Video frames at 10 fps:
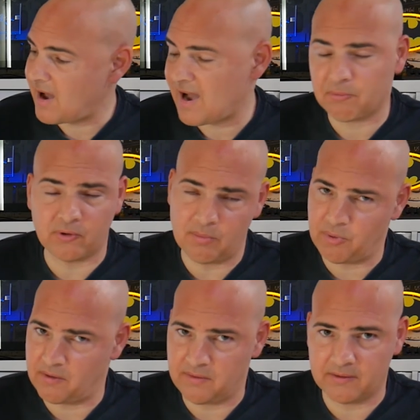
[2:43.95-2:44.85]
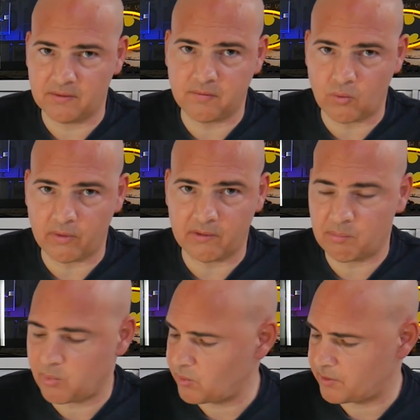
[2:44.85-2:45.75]
absolutely perfect for this
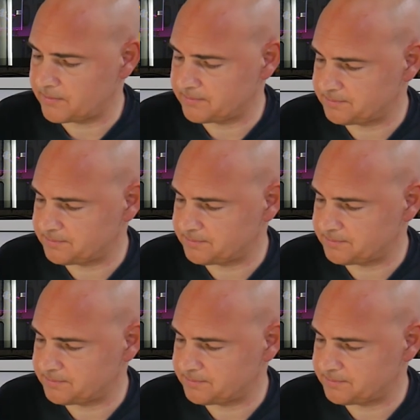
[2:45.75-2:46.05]
board.